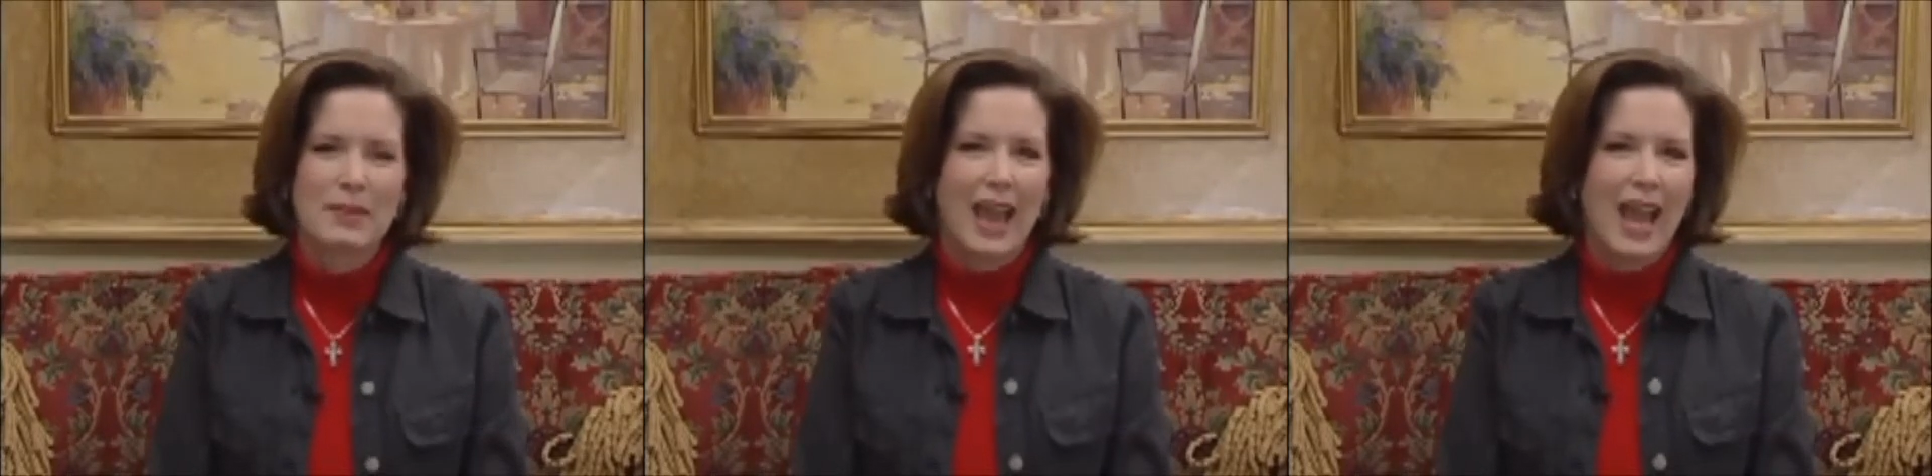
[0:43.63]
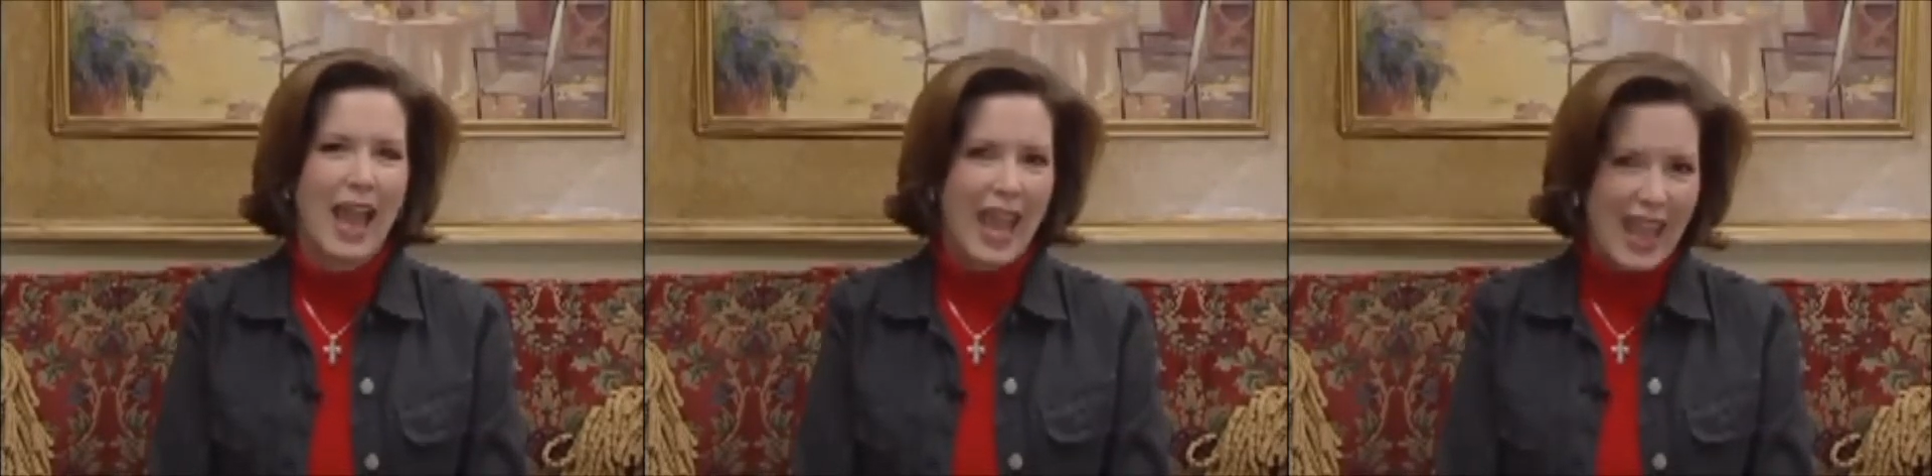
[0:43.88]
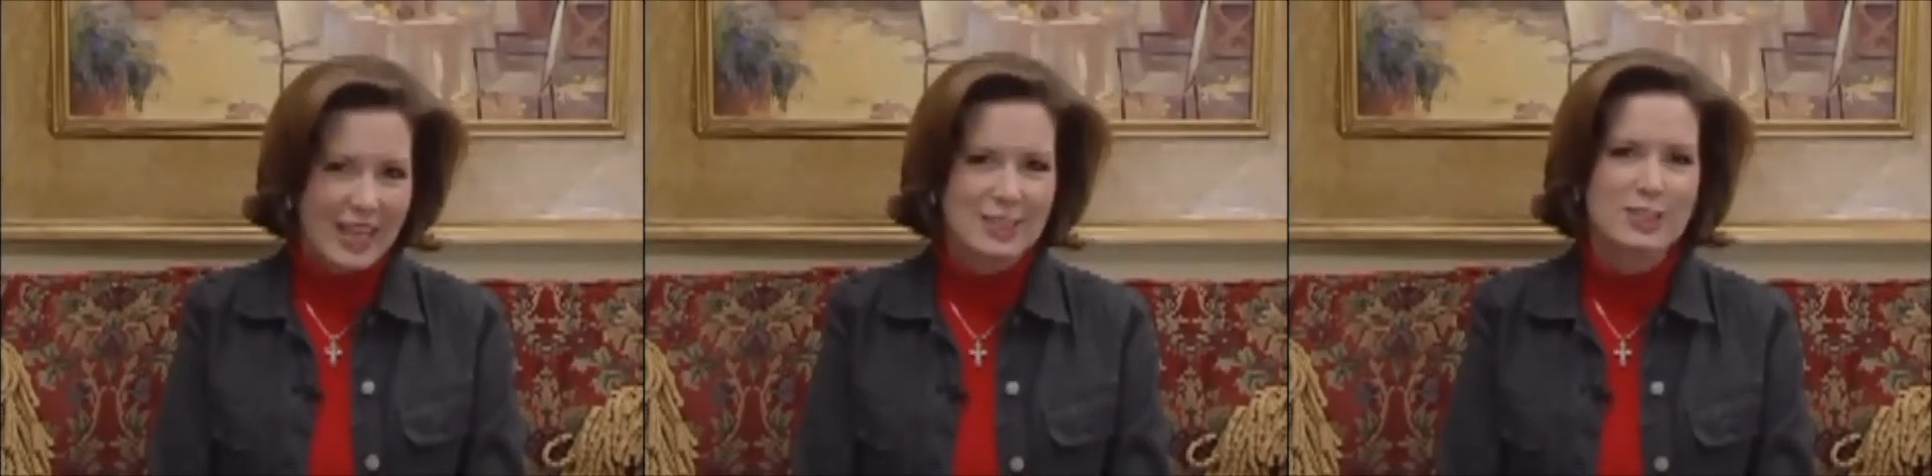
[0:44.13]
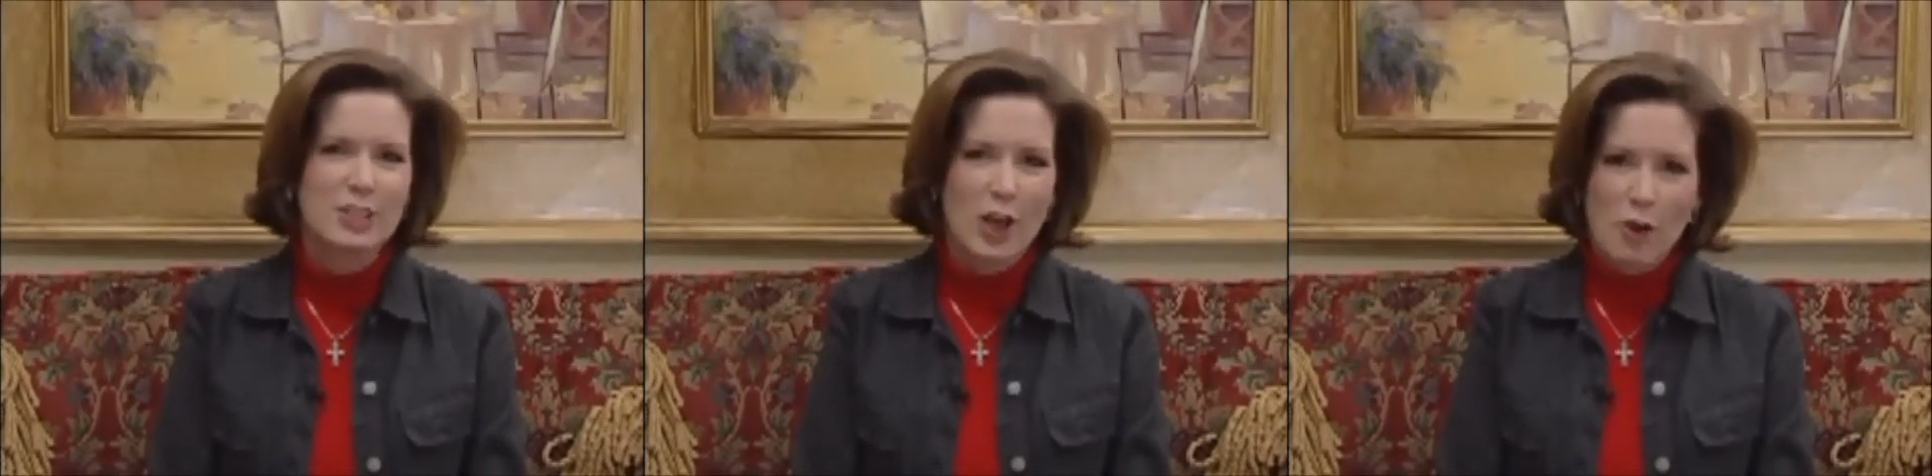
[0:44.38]
I
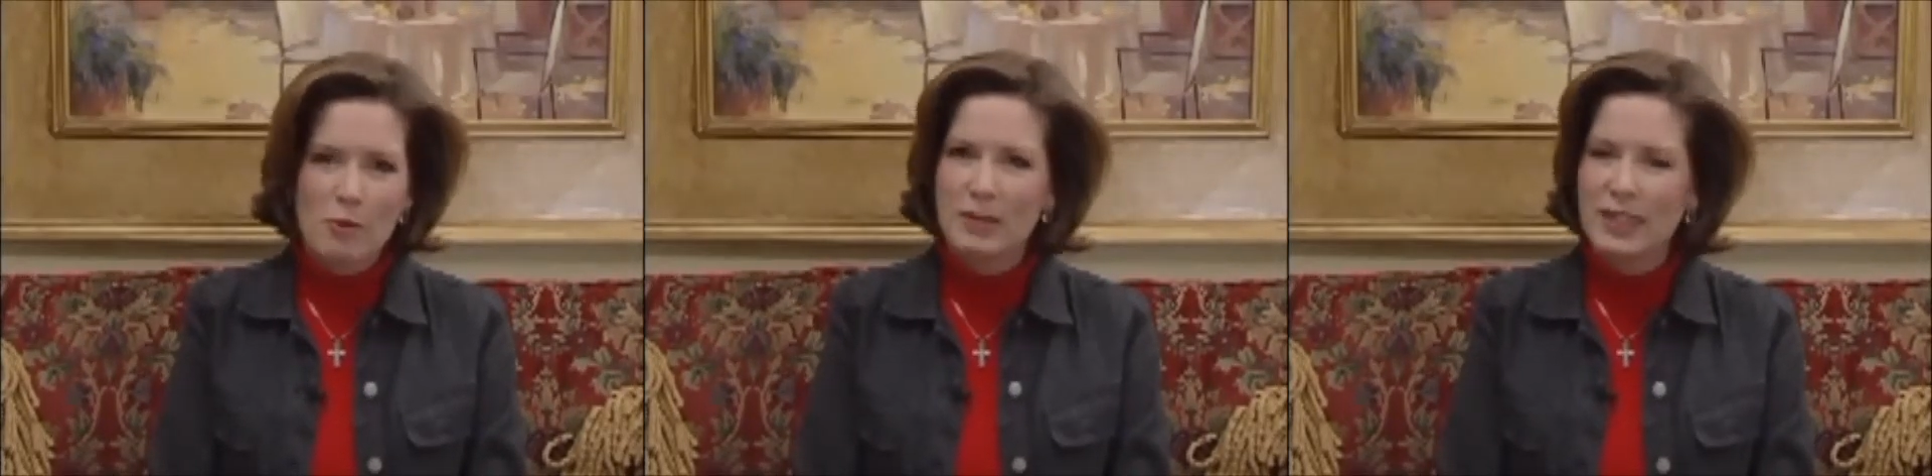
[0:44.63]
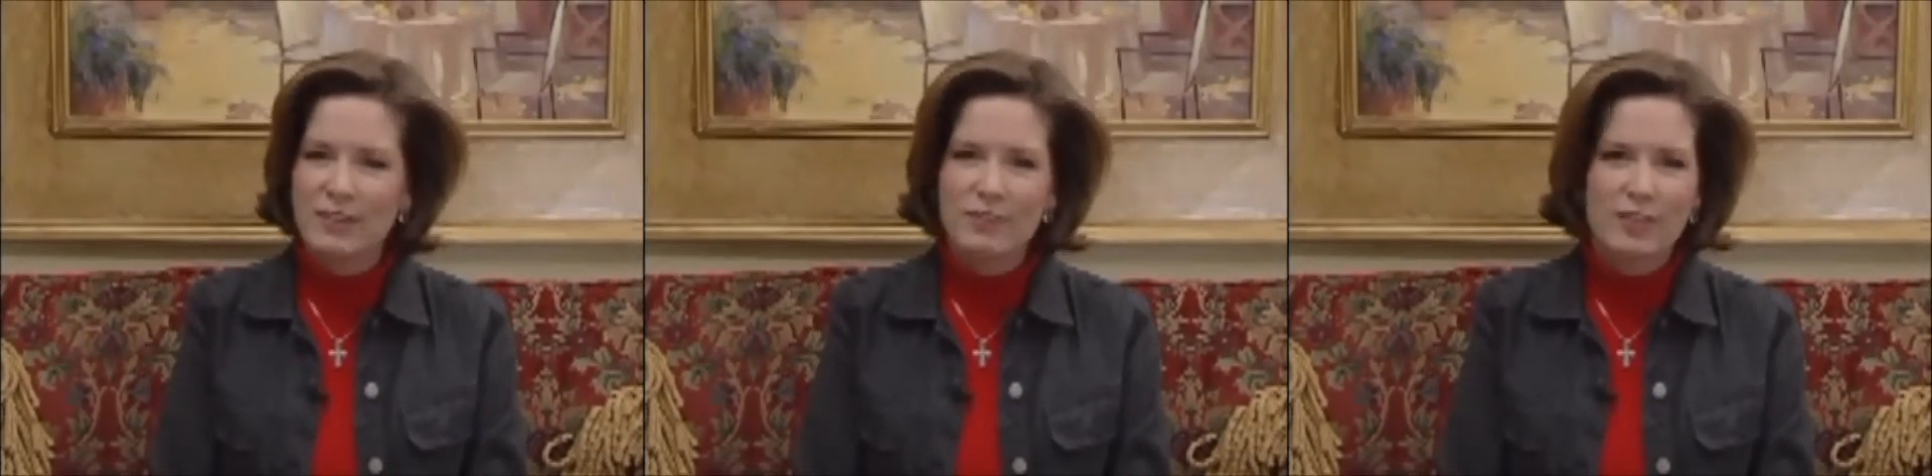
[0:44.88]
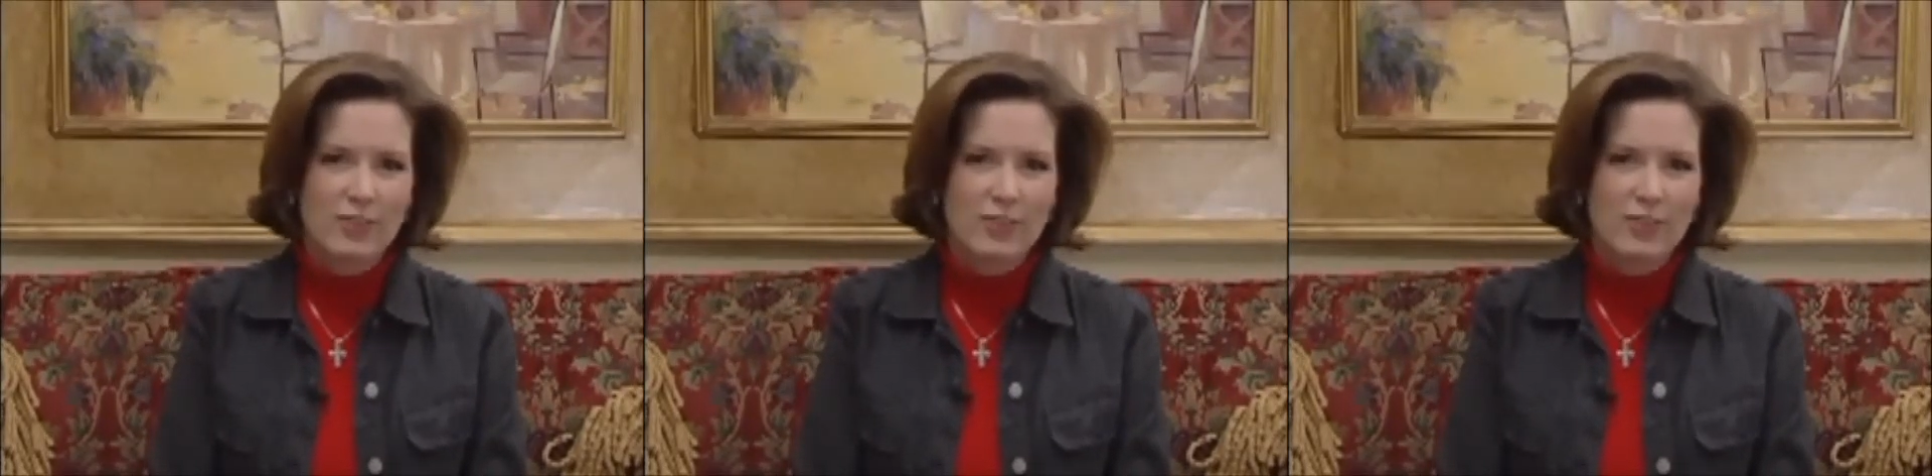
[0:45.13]
had so many of the